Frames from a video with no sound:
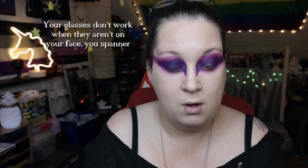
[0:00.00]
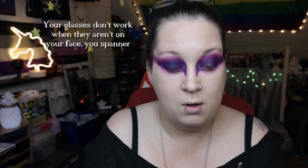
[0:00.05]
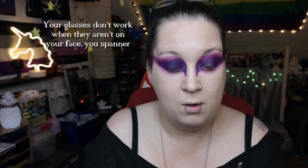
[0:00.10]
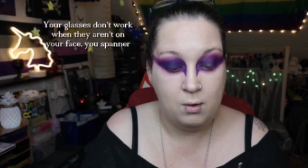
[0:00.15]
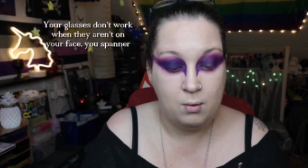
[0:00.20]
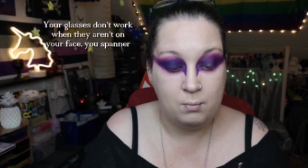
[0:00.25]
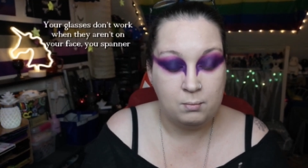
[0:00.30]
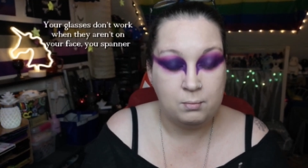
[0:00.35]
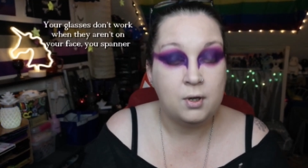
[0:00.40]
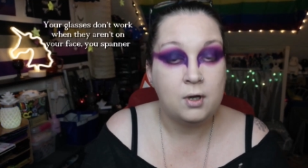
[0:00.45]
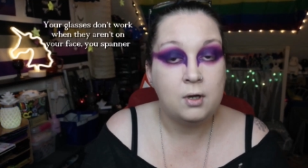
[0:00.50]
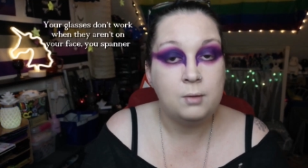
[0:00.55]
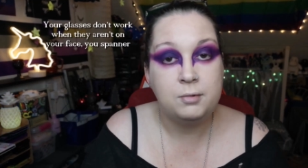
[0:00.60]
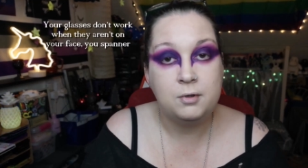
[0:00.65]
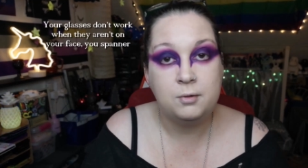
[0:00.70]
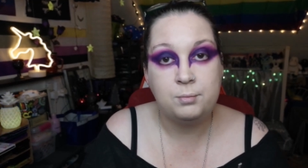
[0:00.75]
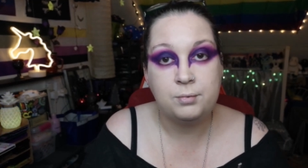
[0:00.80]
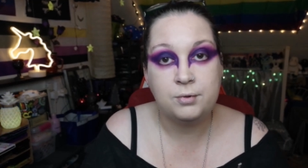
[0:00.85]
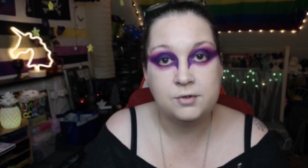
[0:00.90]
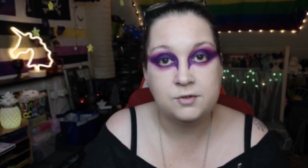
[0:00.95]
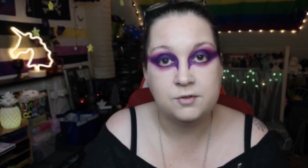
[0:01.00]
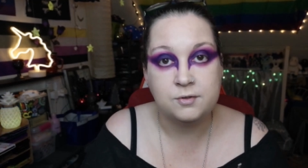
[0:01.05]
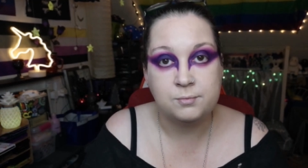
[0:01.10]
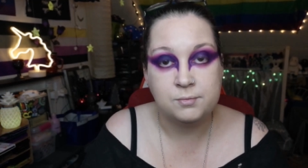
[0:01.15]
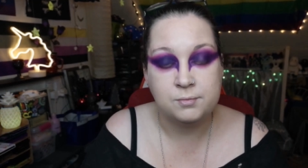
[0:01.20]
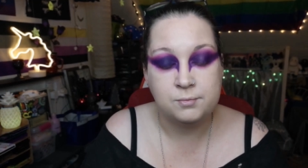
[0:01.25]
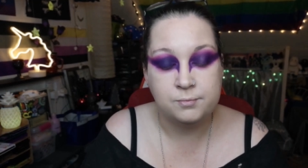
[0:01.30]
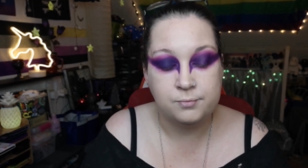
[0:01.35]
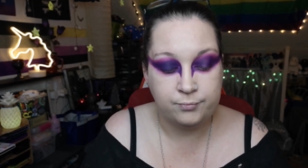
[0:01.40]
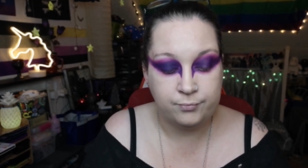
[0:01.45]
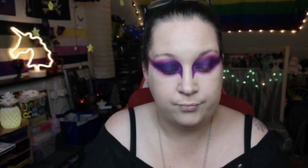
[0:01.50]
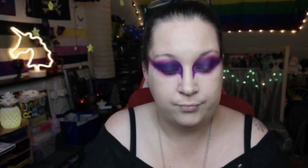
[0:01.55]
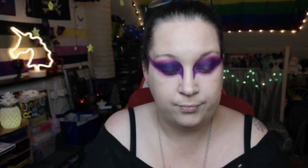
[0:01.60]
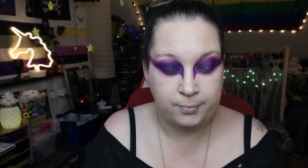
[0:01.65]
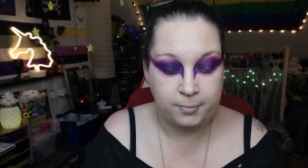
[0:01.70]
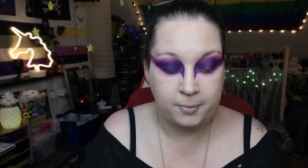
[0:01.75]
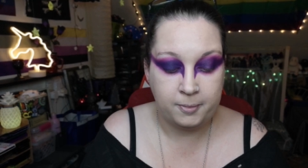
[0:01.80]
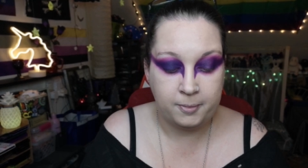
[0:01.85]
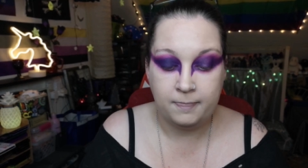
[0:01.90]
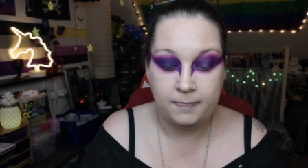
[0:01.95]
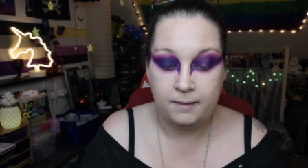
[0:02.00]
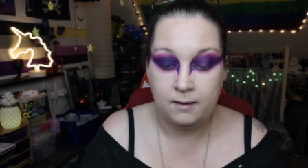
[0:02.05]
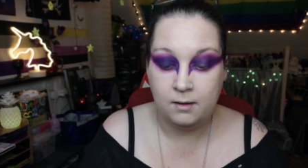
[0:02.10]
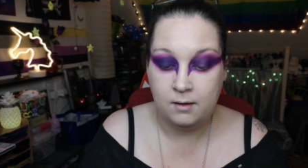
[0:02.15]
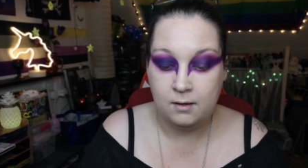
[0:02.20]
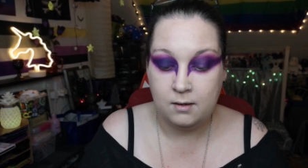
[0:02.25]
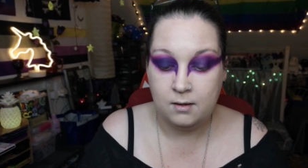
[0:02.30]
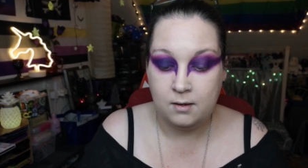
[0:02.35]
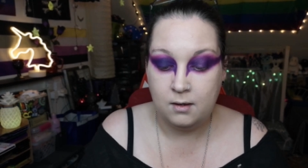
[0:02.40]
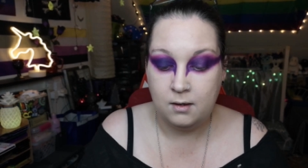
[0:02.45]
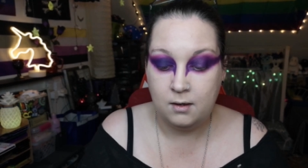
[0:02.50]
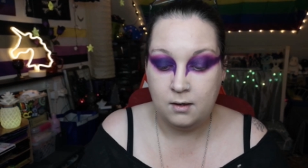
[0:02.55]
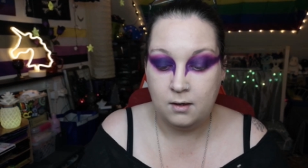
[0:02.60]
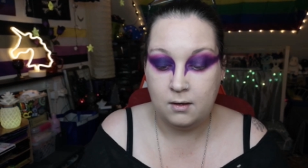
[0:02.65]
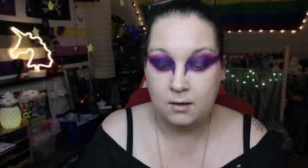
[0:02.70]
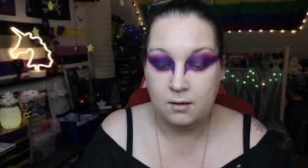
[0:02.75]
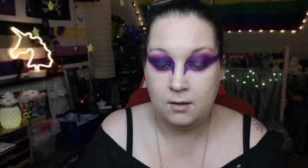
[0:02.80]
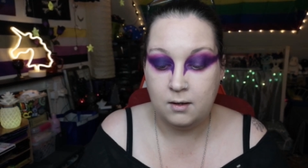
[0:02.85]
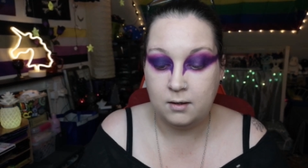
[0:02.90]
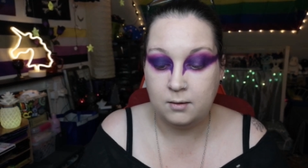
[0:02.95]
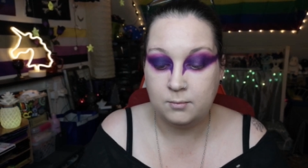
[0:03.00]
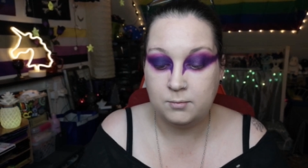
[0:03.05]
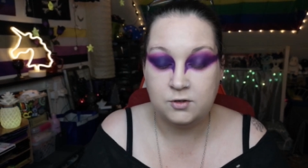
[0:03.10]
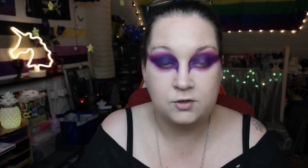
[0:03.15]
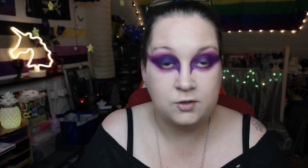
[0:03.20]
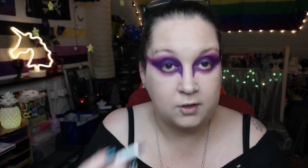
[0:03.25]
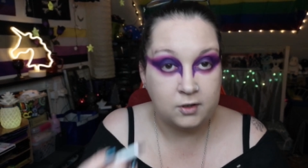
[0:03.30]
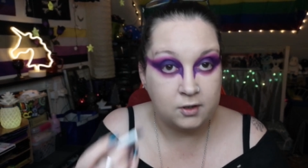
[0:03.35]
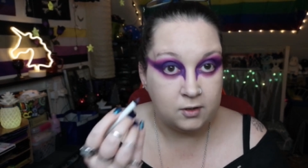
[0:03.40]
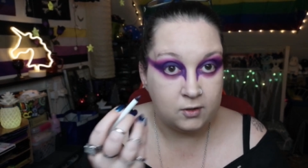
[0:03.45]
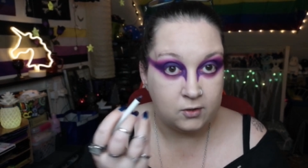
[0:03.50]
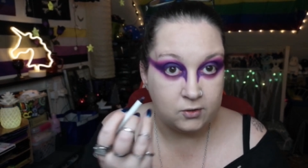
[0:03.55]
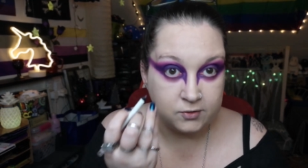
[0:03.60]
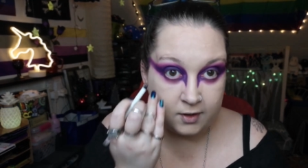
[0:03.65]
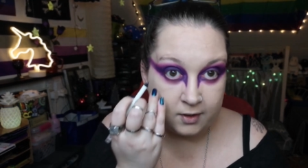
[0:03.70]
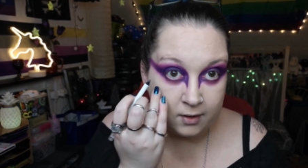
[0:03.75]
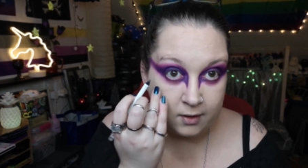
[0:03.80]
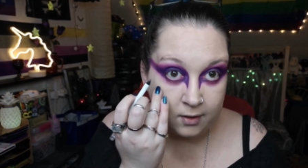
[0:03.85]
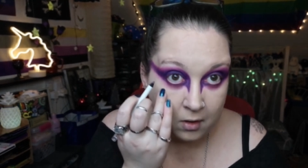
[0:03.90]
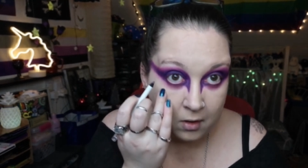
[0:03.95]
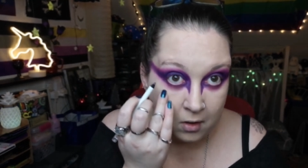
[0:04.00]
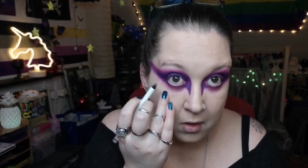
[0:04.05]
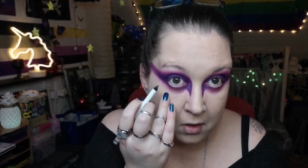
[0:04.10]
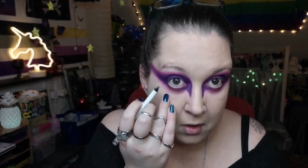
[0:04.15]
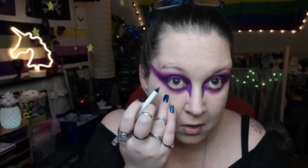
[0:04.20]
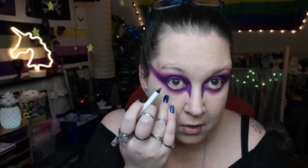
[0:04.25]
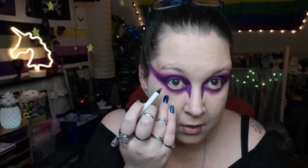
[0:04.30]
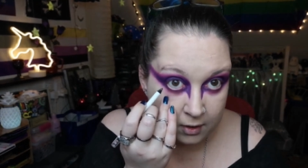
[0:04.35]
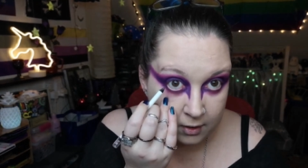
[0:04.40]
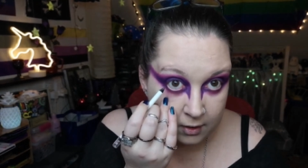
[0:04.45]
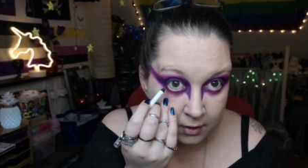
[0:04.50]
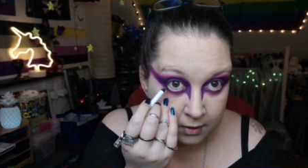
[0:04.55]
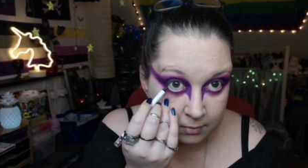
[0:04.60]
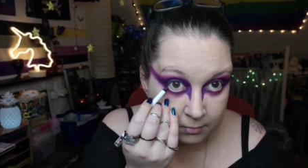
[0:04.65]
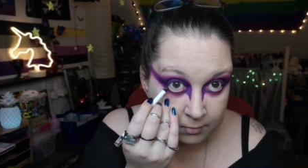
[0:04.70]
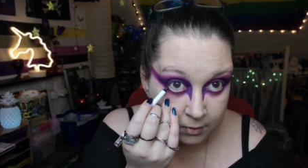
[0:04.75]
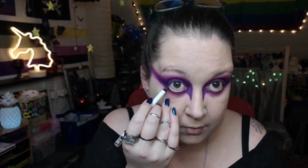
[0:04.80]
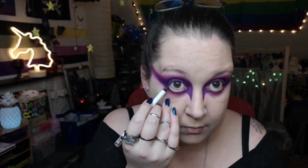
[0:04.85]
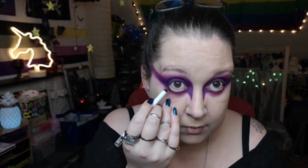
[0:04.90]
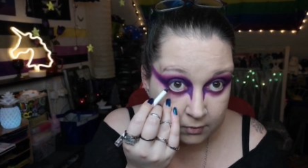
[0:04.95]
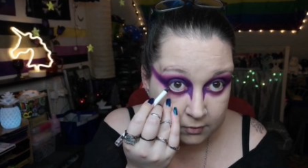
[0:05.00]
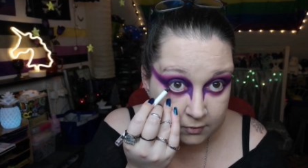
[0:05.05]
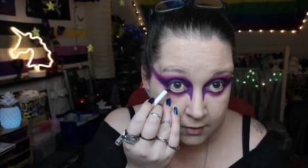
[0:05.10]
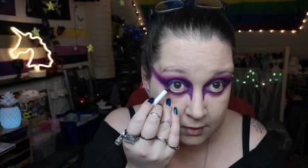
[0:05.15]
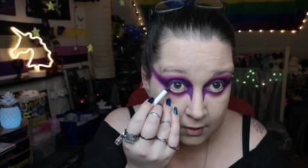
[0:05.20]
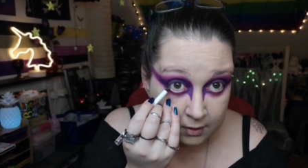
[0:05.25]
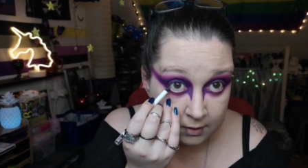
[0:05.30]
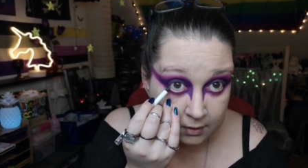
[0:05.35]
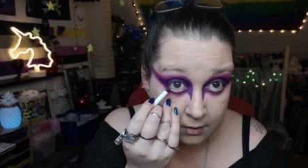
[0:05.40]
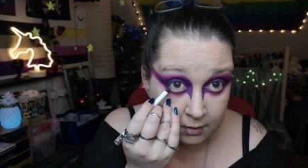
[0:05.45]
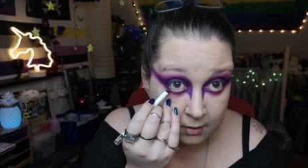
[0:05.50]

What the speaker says: Purple Prism. And I'm just going to use that in my waterline.